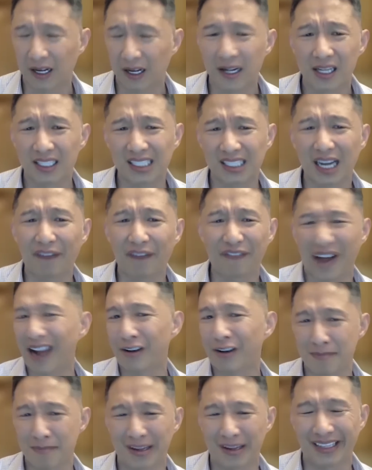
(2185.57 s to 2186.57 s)
say,
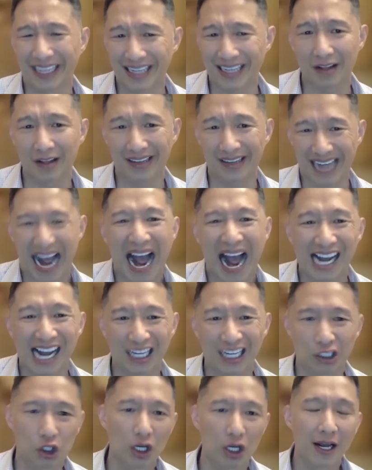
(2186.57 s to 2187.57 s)
$500 million
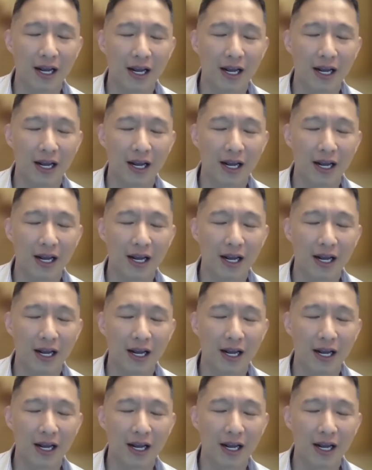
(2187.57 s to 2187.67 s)
cash